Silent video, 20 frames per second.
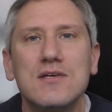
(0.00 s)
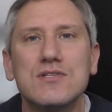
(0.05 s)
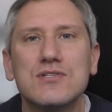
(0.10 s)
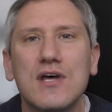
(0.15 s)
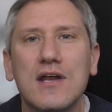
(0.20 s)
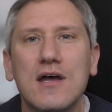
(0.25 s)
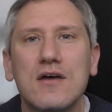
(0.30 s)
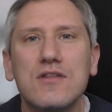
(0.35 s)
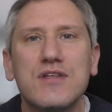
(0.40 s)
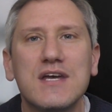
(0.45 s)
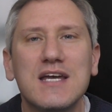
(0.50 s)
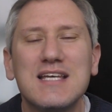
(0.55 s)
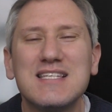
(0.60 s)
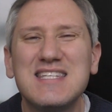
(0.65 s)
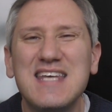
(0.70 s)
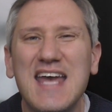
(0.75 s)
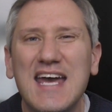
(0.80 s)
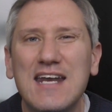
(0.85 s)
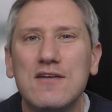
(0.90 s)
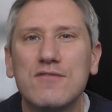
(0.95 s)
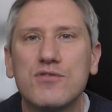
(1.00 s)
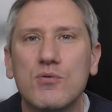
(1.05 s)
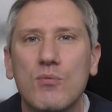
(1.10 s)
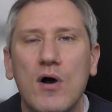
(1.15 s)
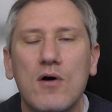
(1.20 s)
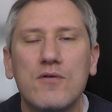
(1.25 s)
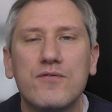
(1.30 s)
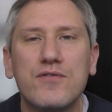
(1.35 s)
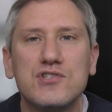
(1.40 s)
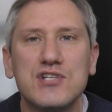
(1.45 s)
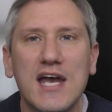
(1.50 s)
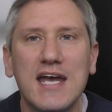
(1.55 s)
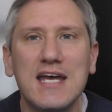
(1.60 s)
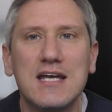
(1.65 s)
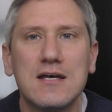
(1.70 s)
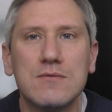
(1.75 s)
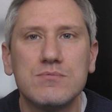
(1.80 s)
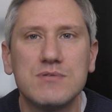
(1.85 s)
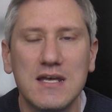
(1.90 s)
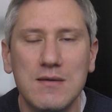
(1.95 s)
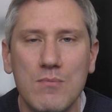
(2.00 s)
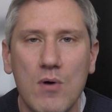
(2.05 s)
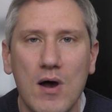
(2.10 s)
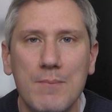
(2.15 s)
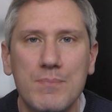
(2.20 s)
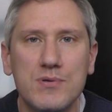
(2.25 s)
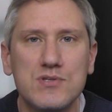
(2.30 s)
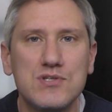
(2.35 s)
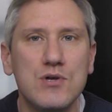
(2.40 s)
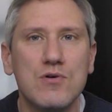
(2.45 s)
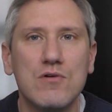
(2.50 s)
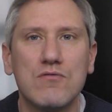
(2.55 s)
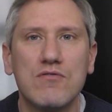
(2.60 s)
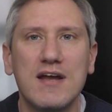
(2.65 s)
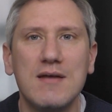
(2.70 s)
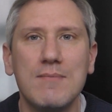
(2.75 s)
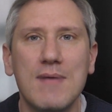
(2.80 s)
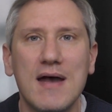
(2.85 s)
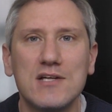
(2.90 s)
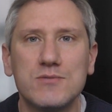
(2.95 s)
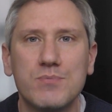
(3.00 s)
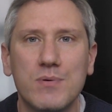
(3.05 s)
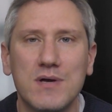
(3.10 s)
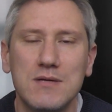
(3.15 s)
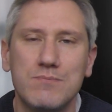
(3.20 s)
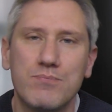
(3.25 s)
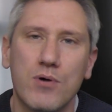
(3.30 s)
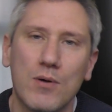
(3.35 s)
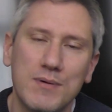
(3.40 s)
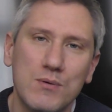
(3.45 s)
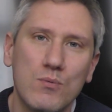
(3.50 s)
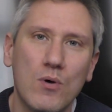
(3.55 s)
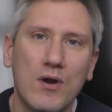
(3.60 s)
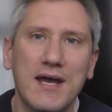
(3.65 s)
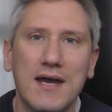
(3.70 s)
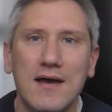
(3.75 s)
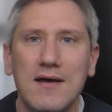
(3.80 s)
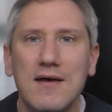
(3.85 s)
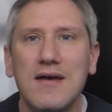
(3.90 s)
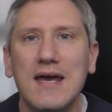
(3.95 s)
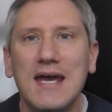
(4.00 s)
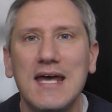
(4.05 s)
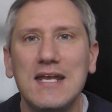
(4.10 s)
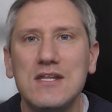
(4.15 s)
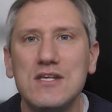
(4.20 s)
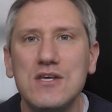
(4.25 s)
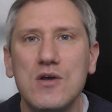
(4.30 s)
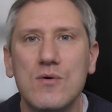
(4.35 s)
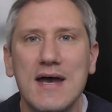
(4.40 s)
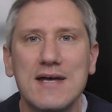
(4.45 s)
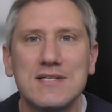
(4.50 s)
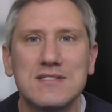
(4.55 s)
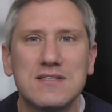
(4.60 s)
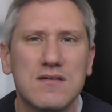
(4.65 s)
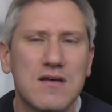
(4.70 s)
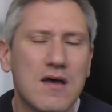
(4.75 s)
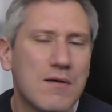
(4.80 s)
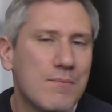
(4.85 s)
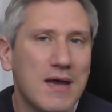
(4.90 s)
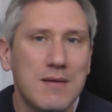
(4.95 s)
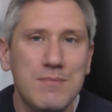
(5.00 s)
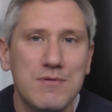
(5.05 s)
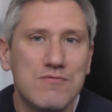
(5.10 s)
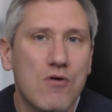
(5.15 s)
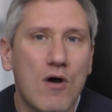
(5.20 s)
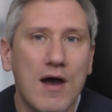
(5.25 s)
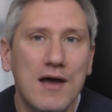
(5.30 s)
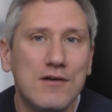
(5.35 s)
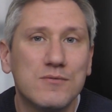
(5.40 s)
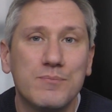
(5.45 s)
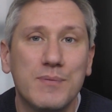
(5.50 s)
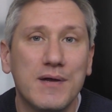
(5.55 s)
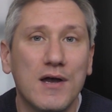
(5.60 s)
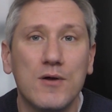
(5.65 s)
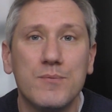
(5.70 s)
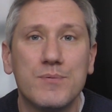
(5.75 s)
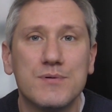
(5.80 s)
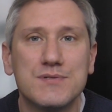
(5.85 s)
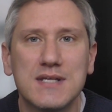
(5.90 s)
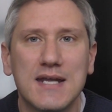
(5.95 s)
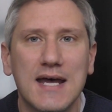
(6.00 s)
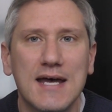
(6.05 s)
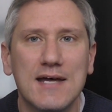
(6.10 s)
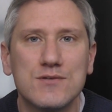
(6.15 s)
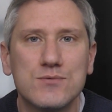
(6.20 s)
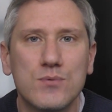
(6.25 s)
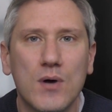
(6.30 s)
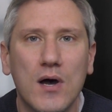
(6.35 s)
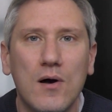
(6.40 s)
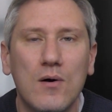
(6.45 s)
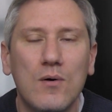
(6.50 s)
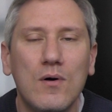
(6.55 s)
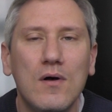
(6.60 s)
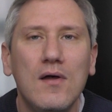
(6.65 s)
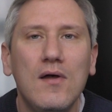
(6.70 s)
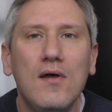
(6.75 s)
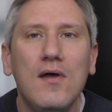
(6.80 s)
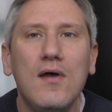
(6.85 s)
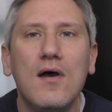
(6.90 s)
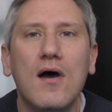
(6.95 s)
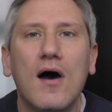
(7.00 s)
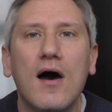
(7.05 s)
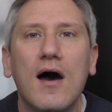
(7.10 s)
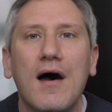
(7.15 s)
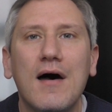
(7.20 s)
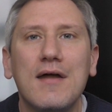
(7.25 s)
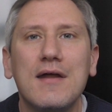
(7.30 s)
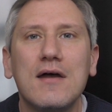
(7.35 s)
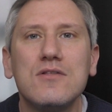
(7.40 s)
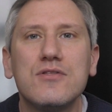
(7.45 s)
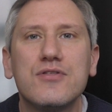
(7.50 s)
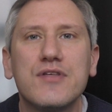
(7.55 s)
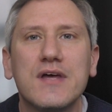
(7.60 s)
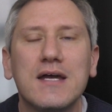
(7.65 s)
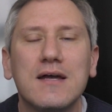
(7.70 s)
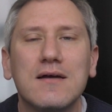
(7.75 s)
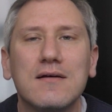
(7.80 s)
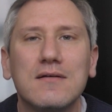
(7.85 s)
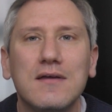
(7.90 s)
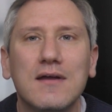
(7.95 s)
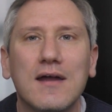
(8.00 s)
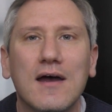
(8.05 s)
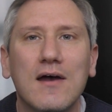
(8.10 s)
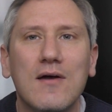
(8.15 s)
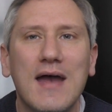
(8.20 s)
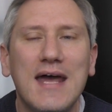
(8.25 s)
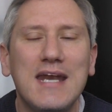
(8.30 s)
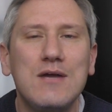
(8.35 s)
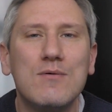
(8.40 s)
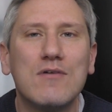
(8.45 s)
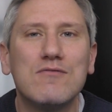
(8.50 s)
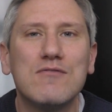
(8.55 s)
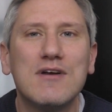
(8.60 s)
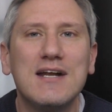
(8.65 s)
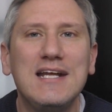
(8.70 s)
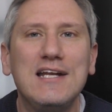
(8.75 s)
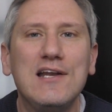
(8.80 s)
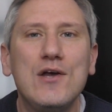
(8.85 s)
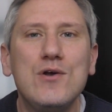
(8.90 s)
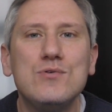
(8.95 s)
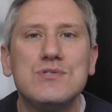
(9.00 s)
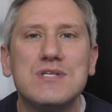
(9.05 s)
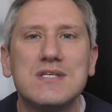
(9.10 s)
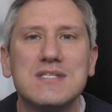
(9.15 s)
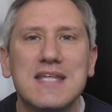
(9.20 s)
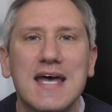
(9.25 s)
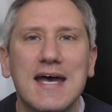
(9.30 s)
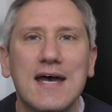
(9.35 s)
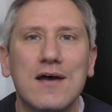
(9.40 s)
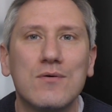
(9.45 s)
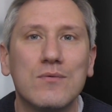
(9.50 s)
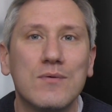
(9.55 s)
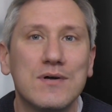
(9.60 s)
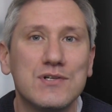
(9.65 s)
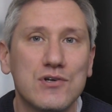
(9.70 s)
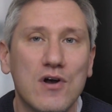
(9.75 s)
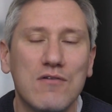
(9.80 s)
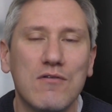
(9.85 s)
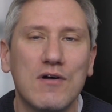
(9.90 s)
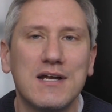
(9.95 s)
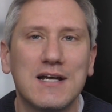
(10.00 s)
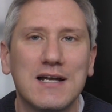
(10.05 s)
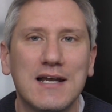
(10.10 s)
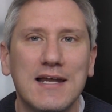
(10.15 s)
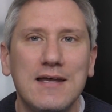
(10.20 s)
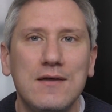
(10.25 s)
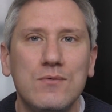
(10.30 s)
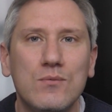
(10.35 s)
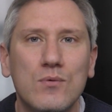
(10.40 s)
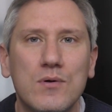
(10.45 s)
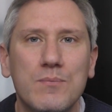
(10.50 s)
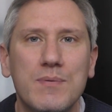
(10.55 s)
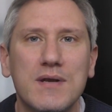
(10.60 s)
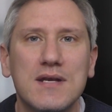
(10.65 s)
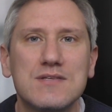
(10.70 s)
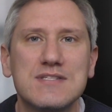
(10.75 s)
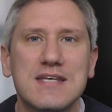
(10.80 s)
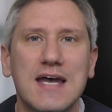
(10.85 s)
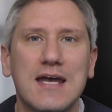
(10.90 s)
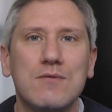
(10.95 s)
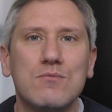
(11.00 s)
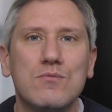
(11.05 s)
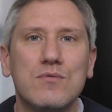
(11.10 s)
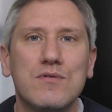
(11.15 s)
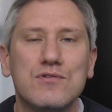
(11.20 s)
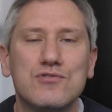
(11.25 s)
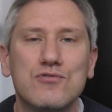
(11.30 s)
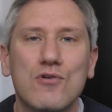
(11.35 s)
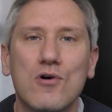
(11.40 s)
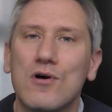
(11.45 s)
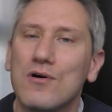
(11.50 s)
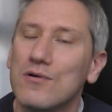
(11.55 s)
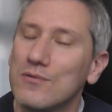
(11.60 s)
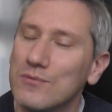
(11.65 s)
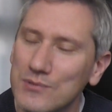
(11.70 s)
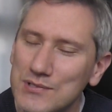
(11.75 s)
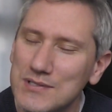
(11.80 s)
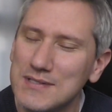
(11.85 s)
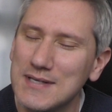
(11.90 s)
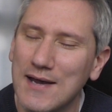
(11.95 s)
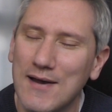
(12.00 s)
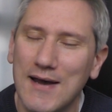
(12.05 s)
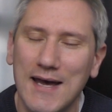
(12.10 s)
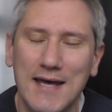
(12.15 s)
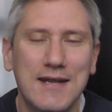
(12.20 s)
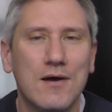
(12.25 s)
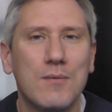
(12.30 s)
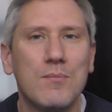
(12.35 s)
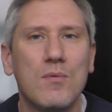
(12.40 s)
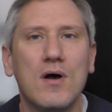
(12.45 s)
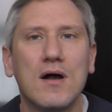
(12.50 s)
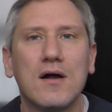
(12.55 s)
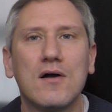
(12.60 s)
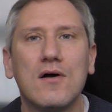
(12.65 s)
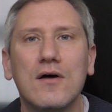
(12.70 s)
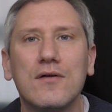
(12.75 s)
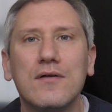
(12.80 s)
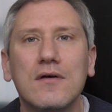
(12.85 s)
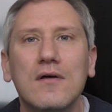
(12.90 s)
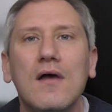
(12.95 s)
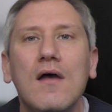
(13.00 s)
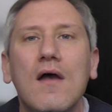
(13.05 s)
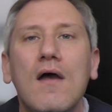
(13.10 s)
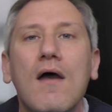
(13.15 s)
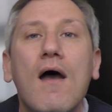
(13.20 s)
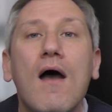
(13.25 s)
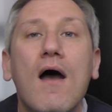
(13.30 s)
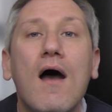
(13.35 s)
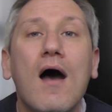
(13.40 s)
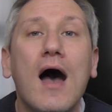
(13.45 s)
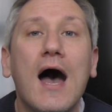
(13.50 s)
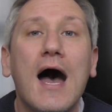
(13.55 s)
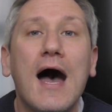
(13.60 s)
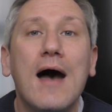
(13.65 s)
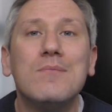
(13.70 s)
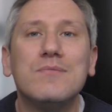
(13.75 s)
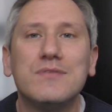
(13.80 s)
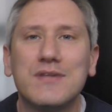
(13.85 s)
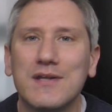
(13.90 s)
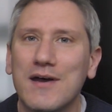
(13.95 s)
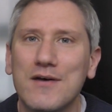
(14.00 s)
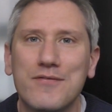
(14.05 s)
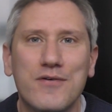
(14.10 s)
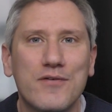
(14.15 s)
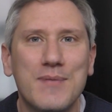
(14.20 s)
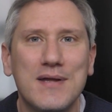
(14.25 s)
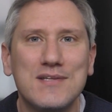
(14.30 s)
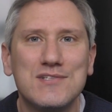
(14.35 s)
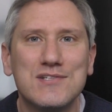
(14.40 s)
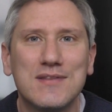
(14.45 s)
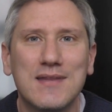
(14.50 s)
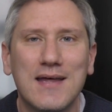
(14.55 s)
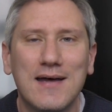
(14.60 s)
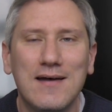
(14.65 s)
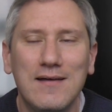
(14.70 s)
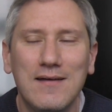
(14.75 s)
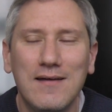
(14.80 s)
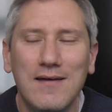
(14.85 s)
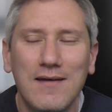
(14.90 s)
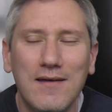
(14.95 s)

So I don't think it's the end of the world for Jacobs. He might pursue a rematch, but he'd probably want it in the US, and maybe Ryder would be open to that as well. I don't think, you know, anyone really loses there, which ironically would have been the same with a draw, which is how I had it on my card. Don't know if I've mentioned that.